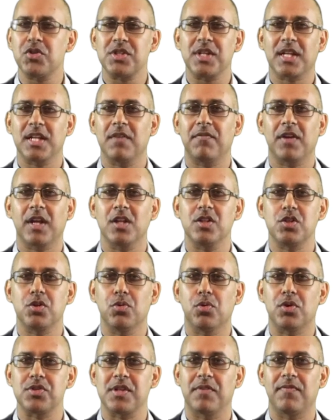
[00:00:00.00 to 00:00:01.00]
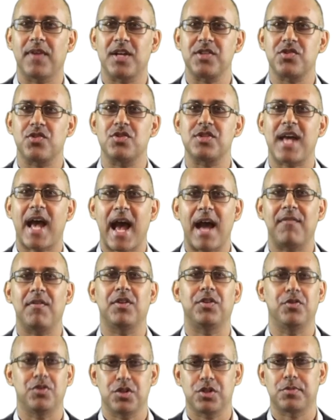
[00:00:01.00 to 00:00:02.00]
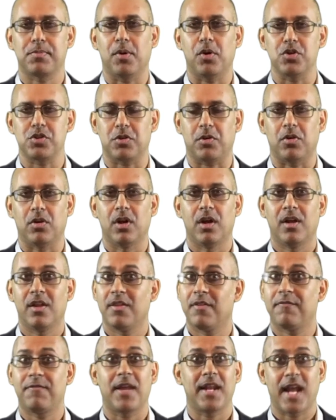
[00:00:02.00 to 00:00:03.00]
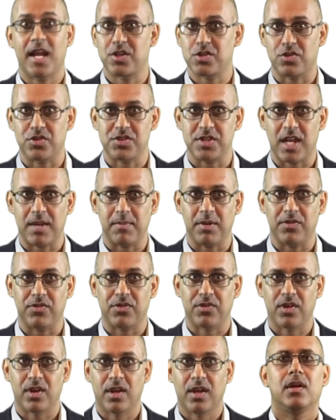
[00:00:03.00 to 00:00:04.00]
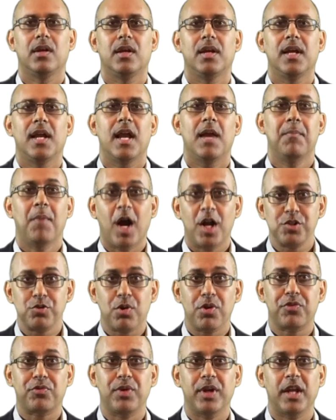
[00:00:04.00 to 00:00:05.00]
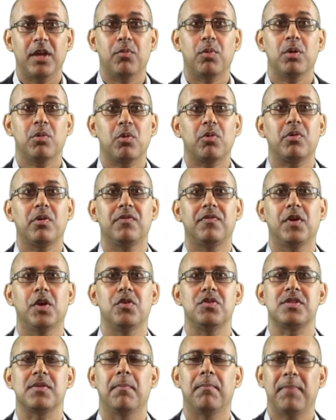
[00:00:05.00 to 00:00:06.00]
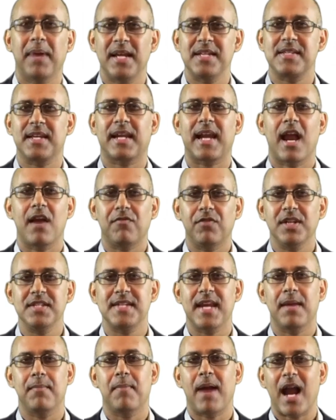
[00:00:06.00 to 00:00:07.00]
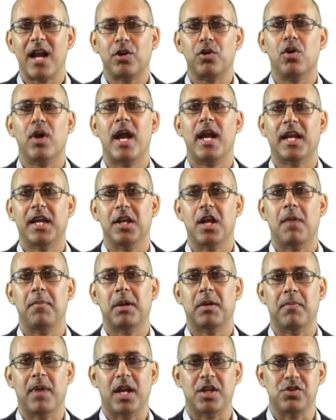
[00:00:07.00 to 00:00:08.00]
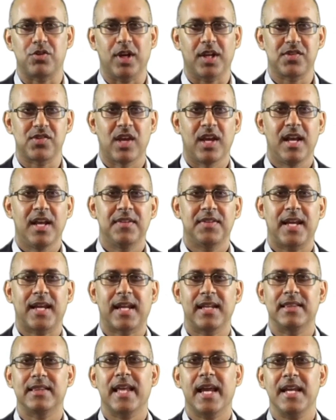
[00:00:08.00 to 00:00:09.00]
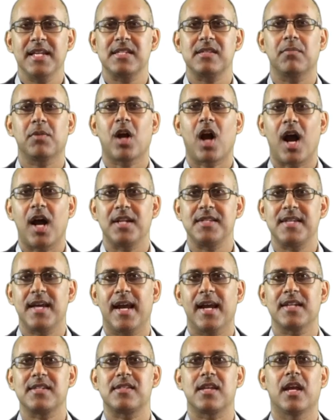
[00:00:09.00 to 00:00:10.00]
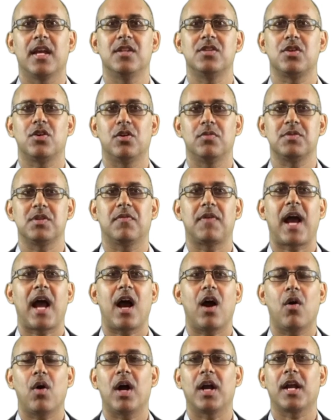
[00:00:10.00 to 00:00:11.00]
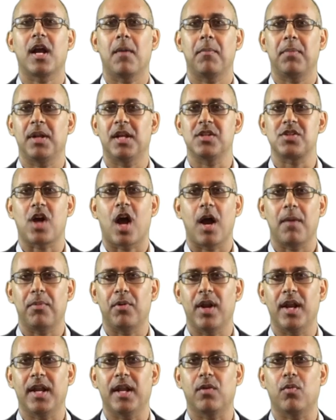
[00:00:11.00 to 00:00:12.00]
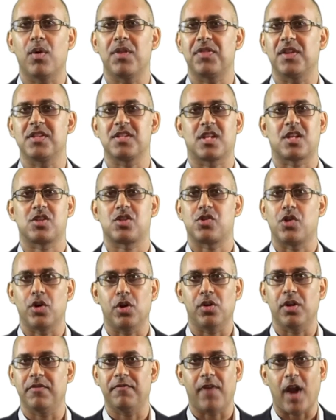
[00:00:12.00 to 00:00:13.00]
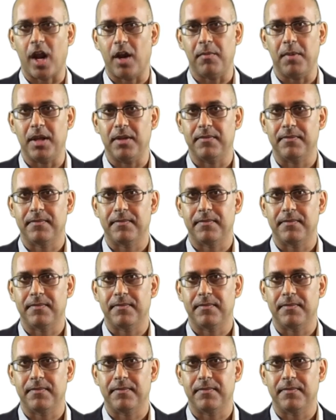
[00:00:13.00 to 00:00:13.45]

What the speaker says: significant tools investors have at their disposal, financial statements. In Module 3, we will review some basic everyday macroeconomic metrics that can lay some context in terms of how a company is operating with its external environment.